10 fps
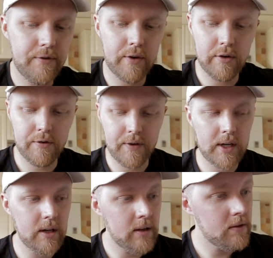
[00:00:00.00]
first
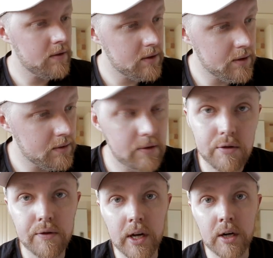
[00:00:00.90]
thing is the
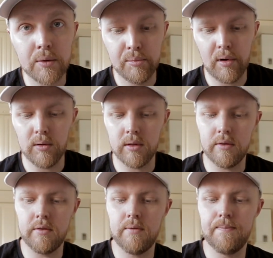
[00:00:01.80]
trigger bolt.